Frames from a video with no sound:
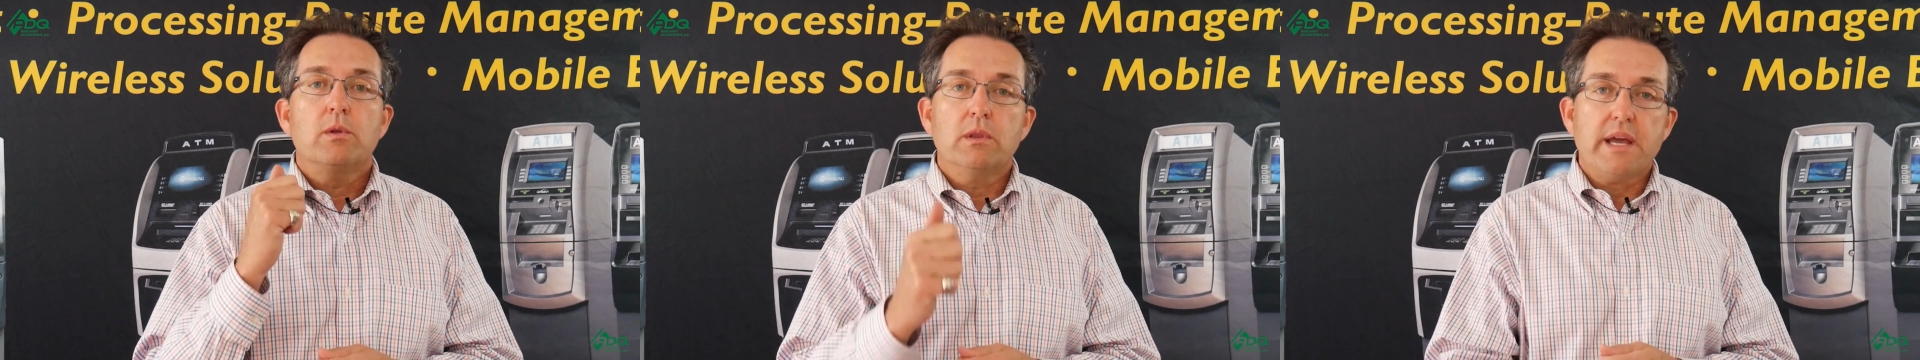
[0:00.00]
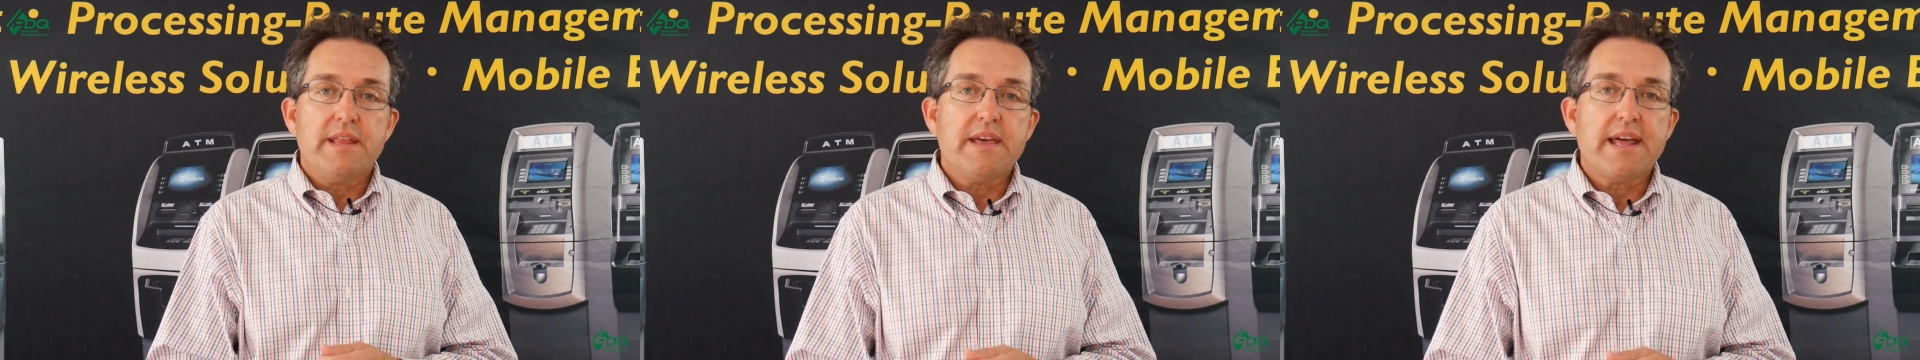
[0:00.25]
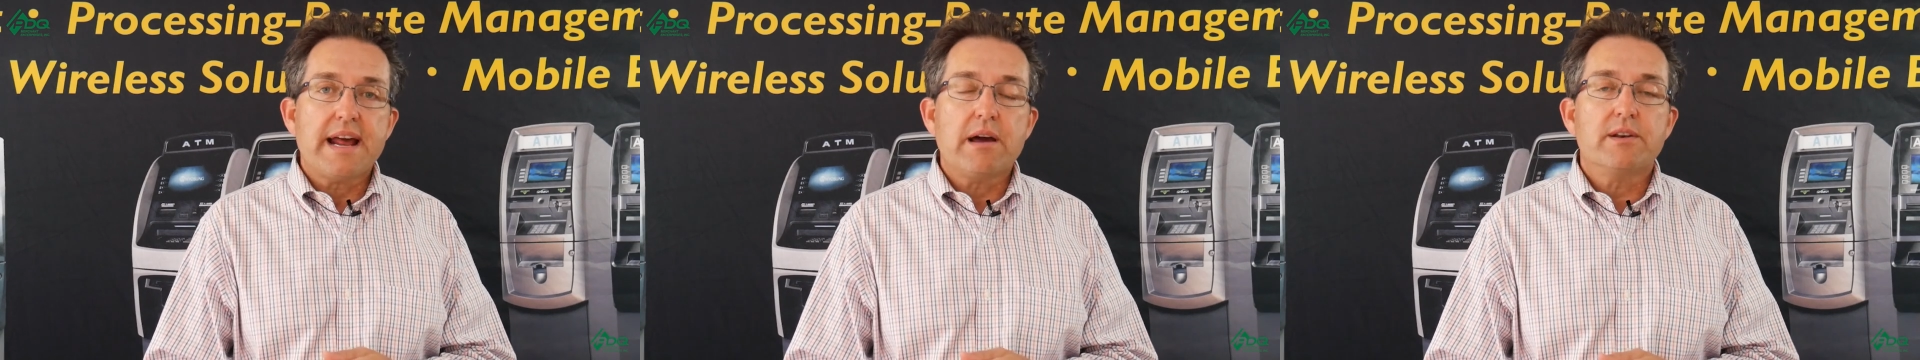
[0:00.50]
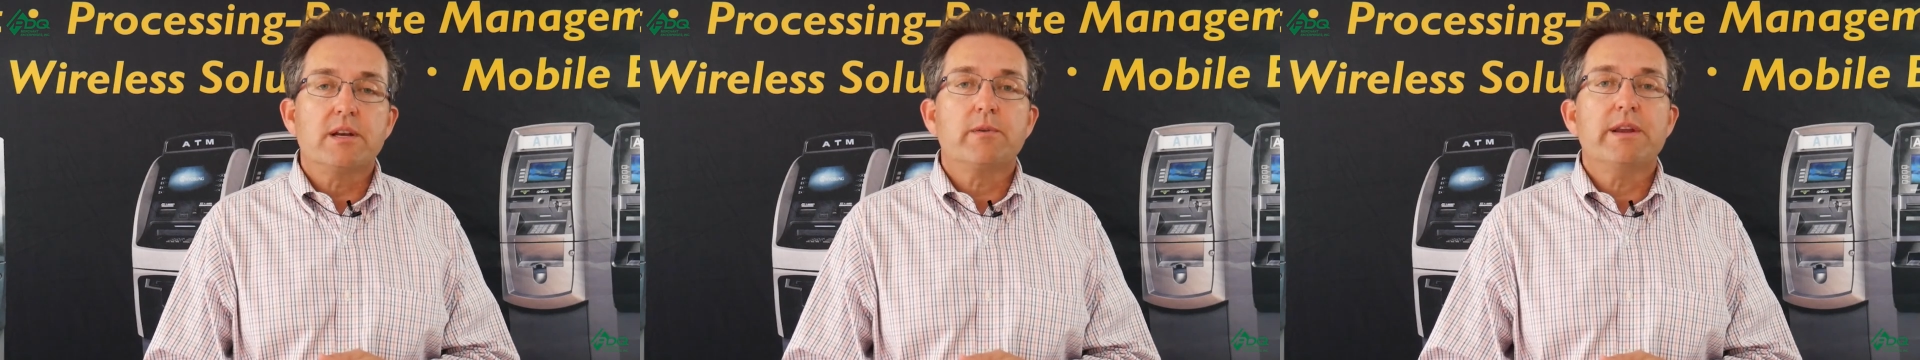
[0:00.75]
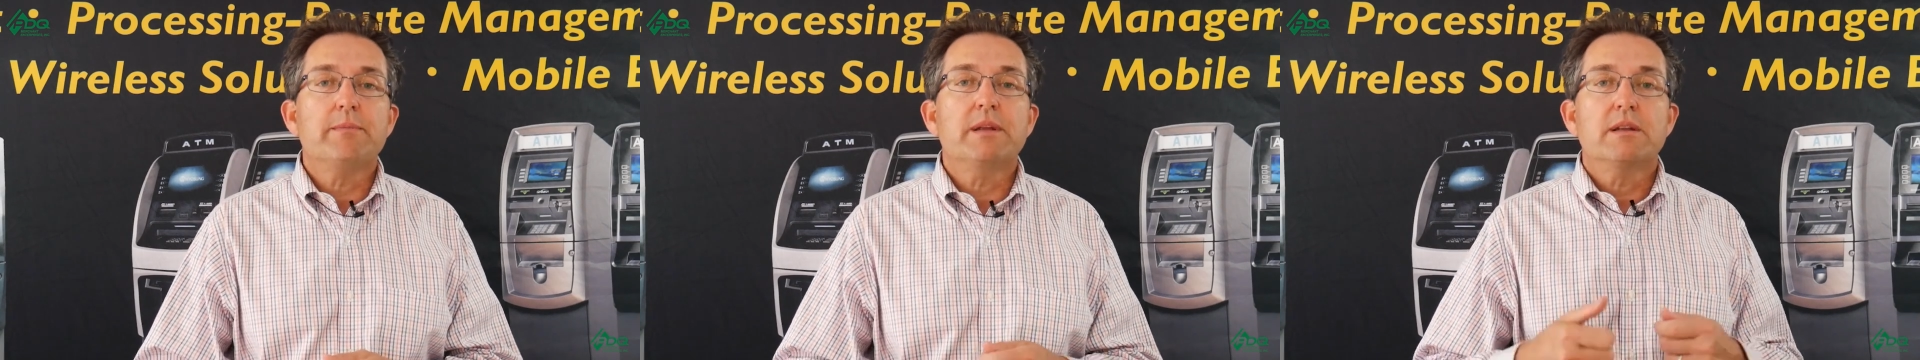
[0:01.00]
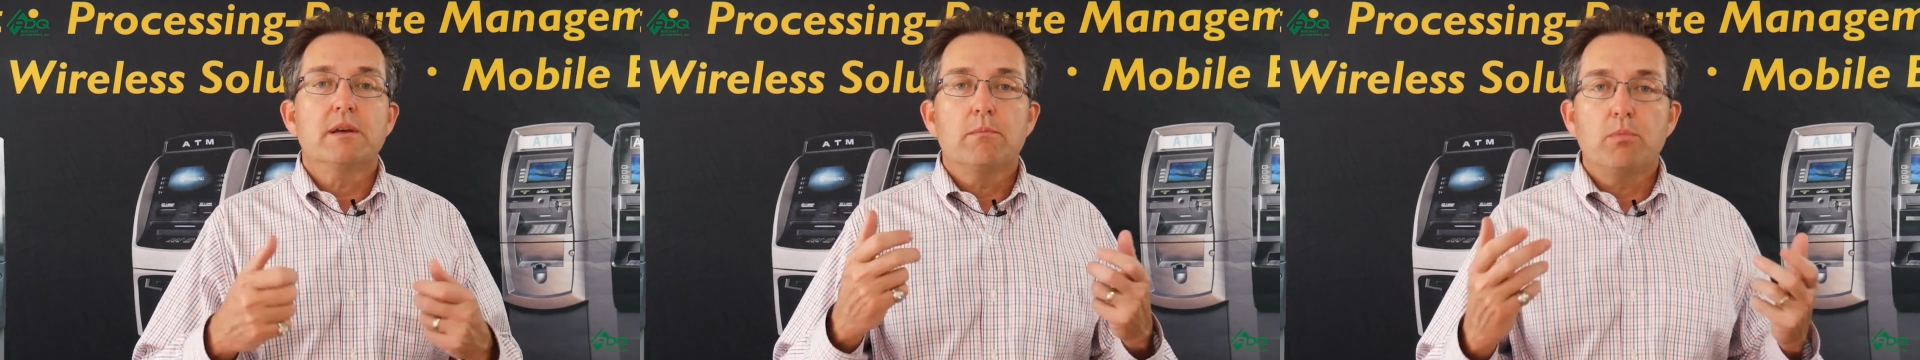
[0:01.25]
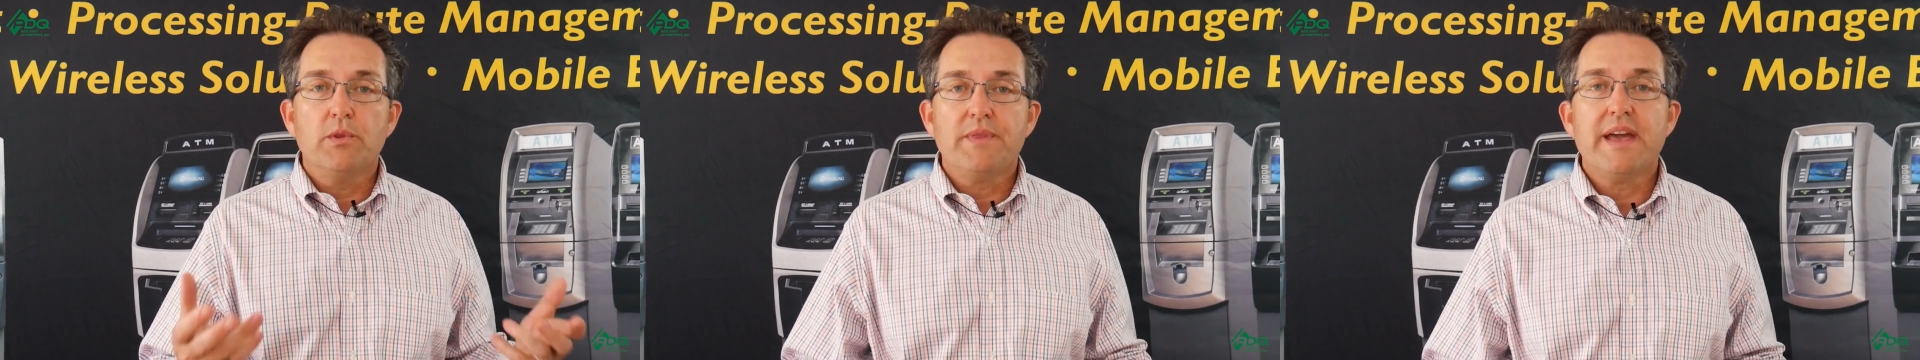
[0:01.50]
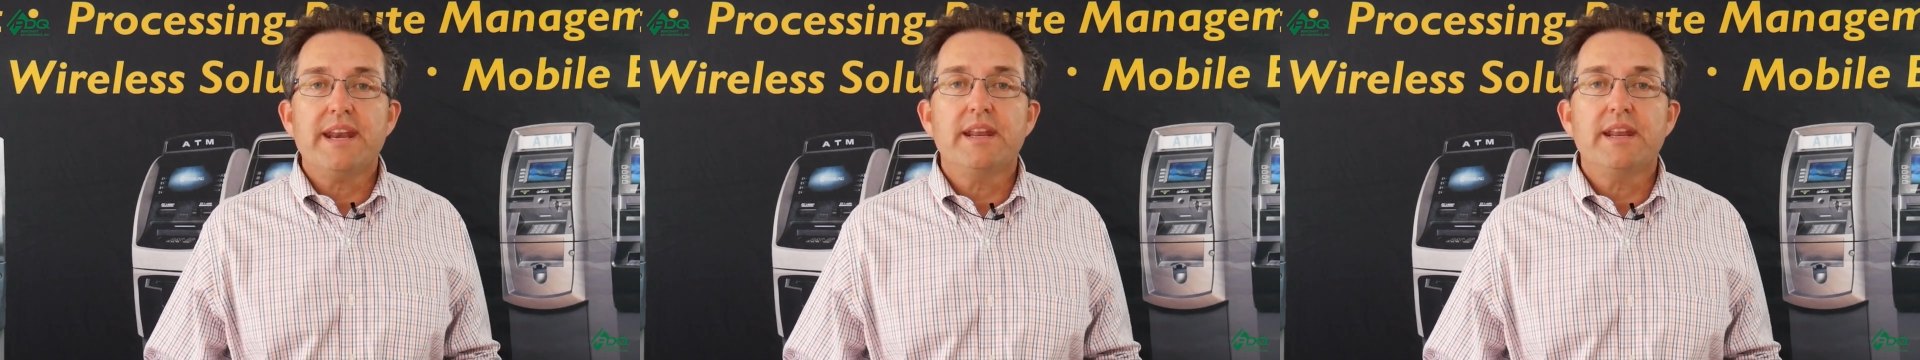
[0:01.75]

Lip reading: lay that out in agreement, put that